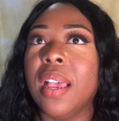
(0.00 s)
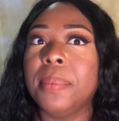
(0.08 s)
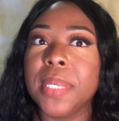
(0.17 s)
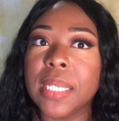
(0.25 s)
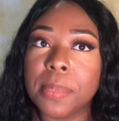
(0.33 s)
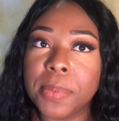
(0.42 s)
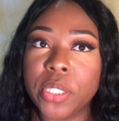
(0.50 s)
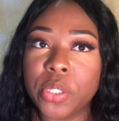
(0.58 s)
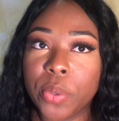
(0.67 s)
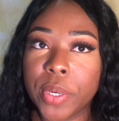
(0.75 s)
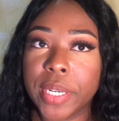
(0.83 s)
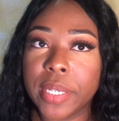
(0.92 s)
I'm going to keep it
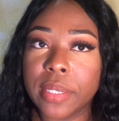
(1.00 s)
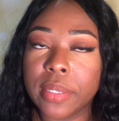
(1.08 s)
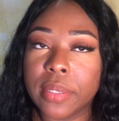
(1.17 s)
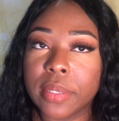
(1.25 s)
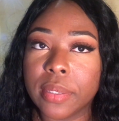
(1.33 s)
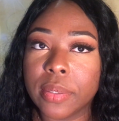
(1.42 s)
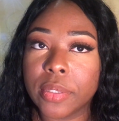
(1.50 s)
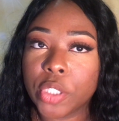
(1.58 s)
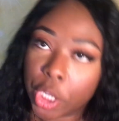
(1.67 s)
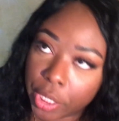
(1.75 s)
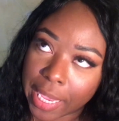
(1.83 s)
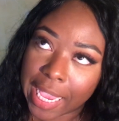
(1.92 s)
short.
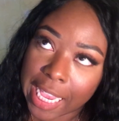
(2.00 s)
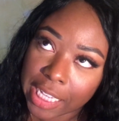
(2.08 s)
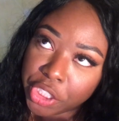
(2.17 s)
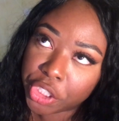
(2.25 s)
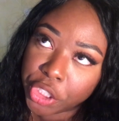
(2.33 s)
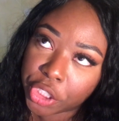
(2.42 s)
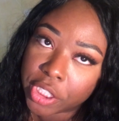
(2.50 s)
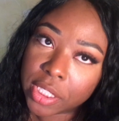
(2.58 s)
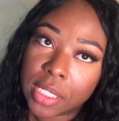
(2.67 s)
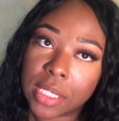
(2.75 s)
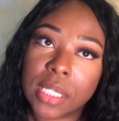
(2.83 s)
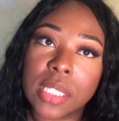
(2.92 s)
Ish,
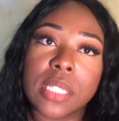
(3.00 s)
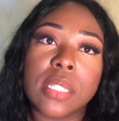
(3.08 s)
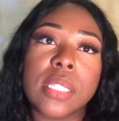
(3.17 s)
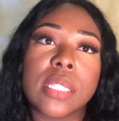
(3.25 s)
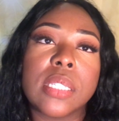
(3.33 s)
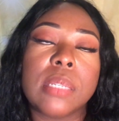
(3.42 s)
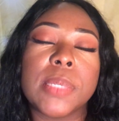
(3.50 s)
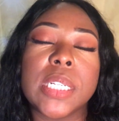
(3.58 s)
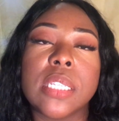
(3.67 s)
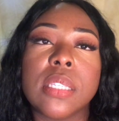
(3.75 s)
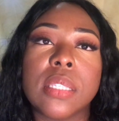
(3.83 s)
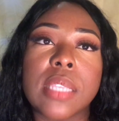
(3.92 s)
because it's still sixteen
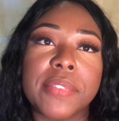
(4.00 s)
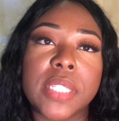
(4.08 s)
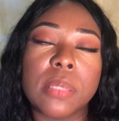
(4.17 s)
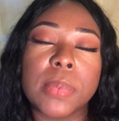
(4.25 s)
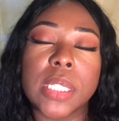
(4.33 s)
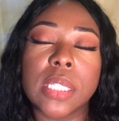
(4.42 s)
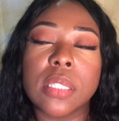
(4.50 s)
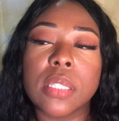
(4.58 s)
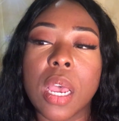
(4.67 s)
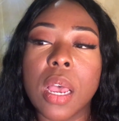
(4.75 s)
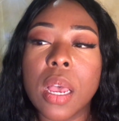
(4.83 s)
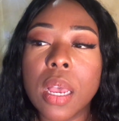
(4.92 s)
minutes, seventeen minutes.
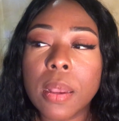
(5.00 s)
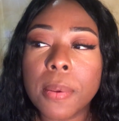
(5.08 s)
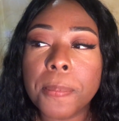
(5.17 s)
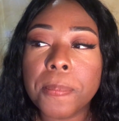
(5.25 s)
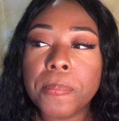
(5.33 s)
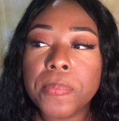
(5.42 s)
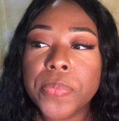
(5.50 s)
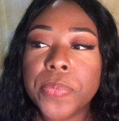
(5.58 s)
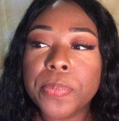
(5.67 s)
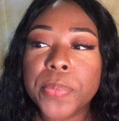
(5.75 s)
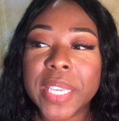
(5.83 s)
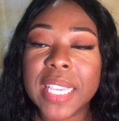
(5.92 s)
Um,
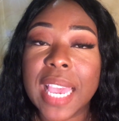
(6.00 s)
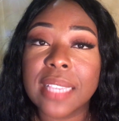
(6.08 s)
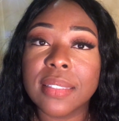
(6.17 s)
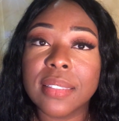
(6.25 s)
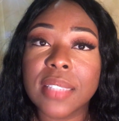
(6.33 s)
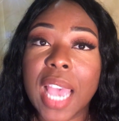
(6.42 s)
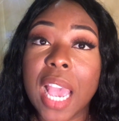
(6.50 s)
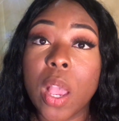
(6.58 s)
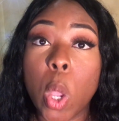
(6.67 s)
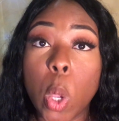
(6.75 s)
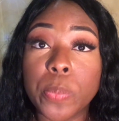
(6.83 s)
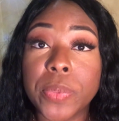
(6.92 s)
but yes, I
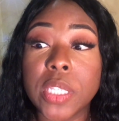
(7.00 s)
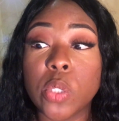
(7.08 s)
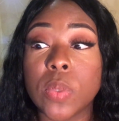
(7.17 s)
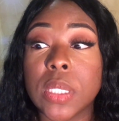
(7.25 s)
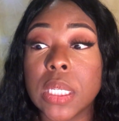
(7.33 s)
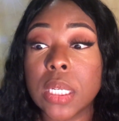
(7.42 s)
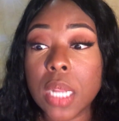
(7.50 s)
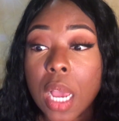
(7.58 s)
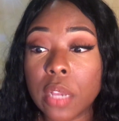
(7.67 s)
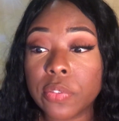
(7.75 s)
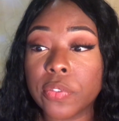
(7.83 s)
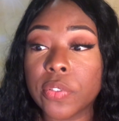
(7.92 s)
hope this was
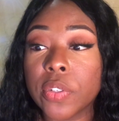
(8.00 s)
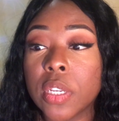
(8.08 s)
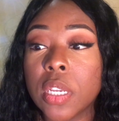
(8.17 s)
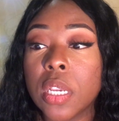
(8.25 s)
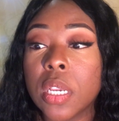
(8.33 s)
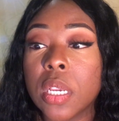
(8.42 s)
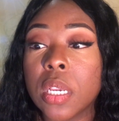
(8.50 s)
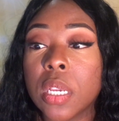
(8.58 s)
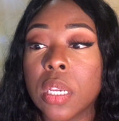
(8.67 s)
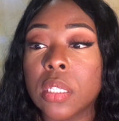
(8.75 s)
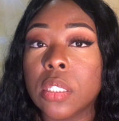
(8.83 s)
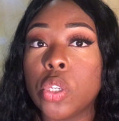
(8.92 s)
enough
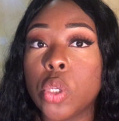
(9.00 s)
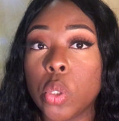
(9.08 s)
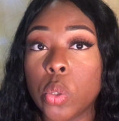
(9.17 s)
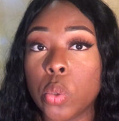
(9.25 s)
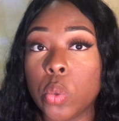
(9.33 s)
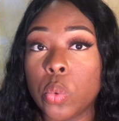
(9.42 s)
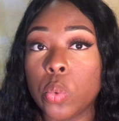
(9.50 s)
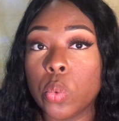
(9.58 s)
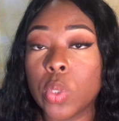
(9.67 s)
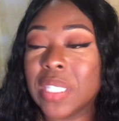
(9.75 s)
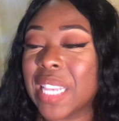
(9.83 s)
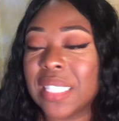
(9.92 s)
to,
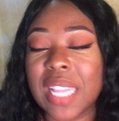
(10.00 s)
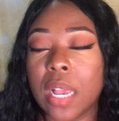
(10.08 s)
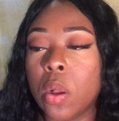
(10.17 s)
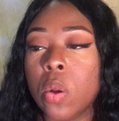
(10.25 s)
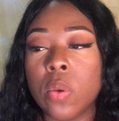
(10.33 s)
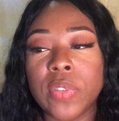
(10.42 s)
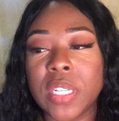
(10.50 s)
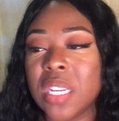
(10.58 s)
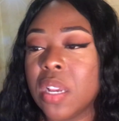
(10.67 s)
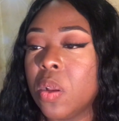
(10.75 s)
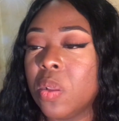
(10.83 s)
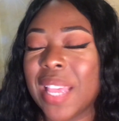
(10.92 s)
because that old
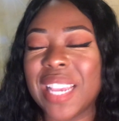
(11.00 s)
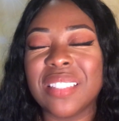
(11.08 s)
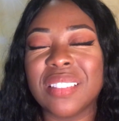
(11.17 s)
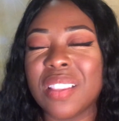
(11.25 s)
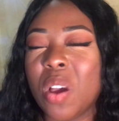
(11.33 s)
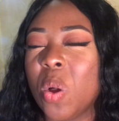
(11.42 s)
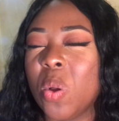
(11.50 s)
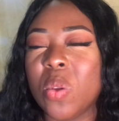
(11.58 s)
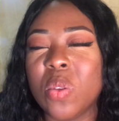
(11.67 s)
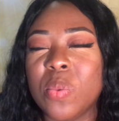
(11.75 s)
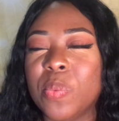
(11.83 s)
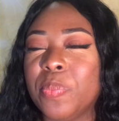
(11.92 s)
video, like the
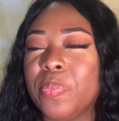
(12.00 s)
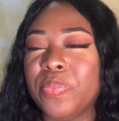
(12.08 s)
whole